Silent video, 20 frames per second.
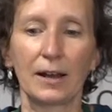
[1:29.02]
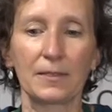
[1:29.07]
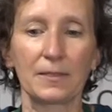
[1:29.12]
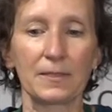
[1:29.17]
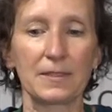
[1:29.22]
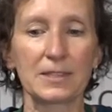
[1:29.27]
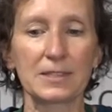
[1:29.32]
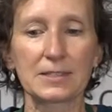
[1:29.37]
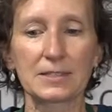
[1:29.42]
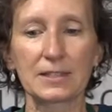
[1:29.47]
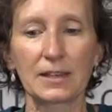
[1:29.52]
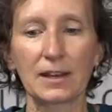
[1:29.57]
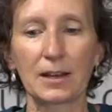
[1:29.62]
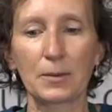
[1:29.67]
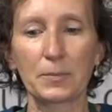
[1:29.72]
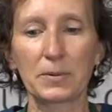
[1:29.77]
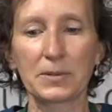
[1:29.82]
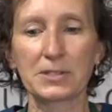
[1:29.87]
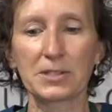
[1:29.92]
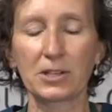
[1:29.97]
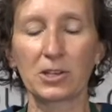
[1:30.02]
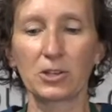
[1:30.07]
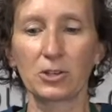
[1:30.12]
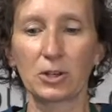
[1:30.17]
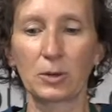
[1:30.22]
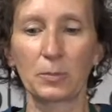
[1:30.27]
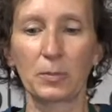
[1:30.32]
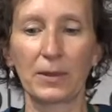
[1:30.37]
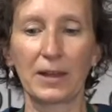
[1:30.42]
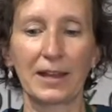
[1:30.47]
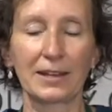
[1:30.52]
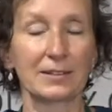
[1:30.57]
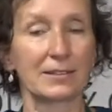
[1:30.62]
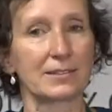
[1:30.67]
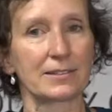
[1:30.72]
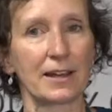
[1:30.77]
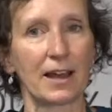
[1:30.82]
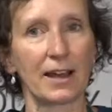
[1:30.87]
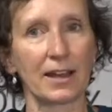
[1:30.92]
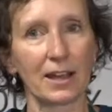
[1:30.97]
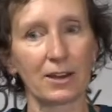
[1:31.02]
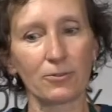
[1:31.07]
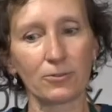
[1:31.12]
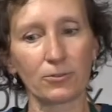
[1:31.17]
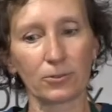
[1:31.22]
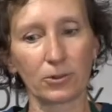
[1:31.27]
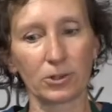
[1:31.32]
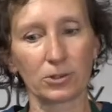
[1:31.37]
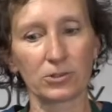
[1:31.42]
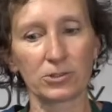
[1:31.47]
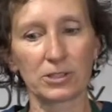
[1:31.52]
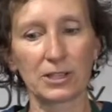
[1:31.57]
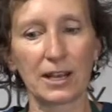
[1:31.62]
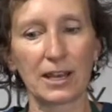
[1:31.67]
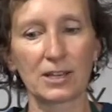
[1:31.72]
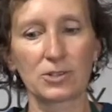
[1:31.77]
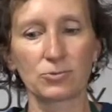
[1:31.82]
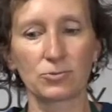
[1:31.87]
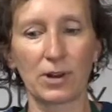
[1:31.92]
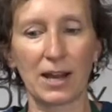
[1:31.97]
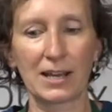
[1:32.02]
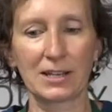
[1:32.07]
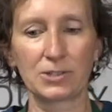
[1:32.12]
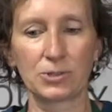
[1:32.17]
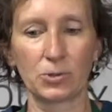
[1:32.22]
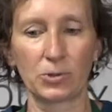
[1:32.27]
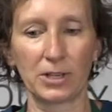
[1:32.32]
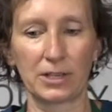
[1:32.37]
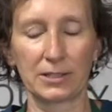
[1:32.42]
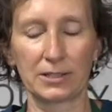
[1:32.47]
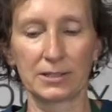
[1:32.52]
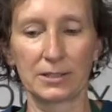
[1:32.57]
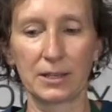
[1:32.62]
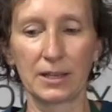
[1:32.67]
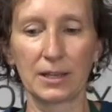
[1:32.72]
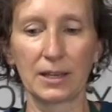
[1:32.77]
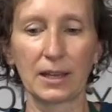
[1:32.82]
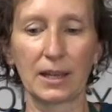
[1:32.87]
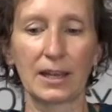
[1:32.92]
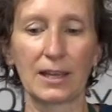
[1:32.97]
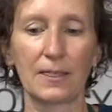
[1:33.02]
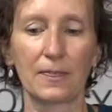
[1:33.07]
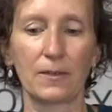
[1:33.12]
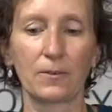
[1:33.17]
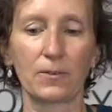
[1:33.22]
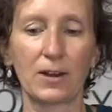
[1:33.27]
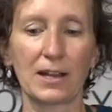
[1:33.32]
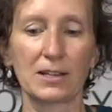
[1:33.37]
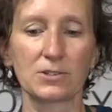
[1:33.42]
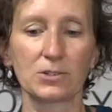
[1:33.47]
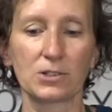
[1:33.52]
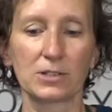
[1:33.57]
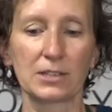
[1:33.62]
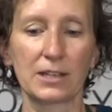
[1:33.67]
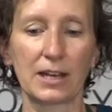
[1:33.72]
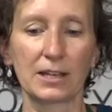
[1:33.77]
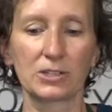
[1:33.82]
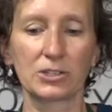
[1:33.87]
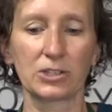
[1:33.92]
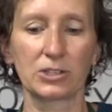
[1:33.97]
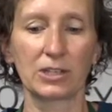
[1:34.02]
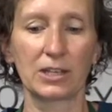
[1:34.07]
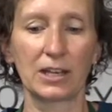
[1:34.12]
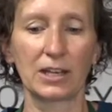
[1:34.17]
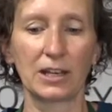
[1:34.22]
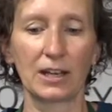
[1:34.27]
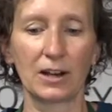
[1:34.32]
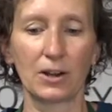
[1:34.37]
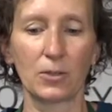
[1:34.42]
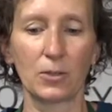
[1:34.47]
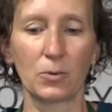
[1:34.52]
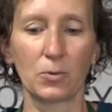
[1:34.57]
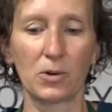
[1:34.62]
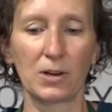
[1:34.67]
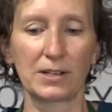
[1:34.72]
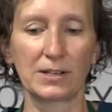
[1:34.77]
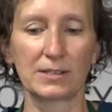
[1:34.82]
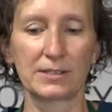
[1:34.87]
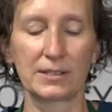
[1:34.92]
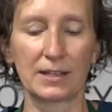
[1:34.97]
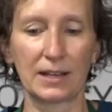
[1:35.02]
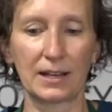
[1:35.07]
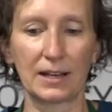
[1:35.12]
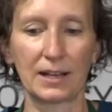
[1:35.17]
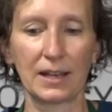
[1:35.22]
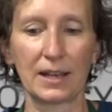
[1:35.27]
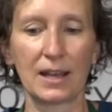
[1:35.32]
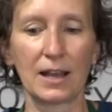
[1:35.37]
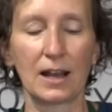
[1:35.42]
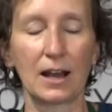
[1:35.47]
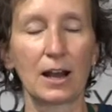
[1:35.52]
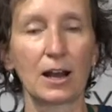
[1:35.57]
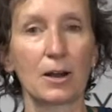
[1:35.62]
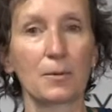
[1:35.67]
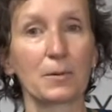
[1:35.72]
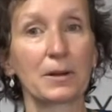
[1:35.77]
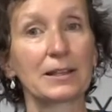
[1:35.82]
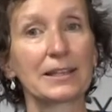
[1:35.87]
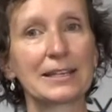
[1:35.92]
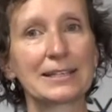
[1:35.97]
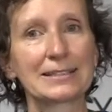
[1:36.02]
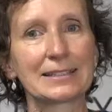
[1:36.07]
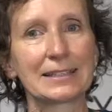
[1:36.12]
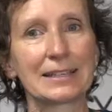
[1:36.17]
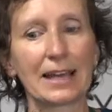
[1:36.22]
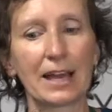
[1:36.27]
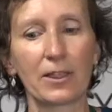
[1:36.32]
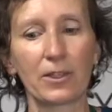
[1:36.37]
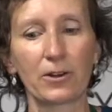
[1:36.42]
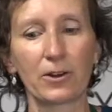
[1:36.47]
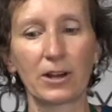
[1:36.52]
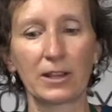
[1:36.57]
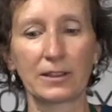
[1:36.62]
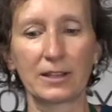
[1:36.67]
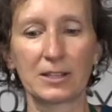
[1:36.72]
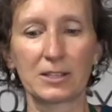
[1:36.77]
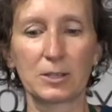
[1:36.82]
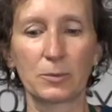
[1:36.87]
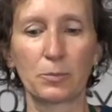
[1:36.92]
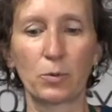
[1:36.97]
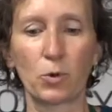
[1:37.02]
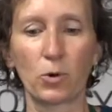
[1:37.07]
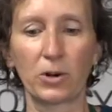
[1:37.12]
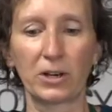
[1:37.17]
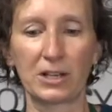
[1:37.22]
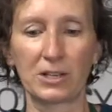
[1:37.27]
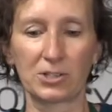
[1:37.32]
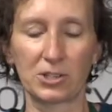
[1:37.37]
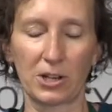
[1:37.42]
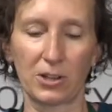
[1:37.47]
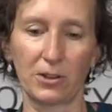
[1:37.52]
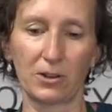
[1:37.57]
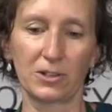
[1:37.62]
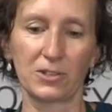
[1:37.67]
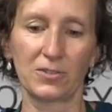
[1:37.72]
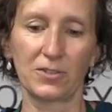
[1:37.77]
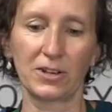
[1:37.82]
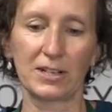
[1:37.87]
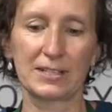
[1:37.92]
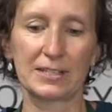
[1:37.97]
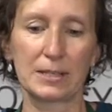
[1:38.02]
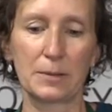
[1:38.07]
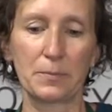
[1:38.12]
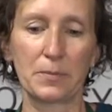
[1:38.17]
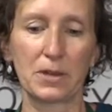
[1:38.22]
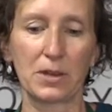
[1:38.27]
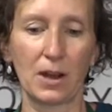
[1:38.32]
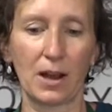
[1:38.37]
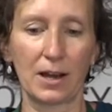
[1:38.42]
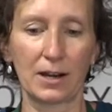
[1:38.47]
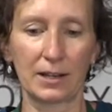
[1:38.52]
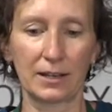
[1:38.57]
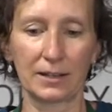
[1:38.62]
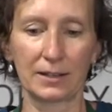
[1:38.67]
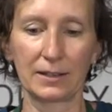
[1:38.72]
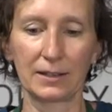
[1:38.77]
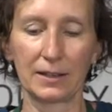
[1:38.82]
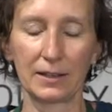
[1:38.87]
This particular plant does not have roots. It has rhizoids, and the rhizoids actually are the ones that cling together and they support each other. It's very symbiotic.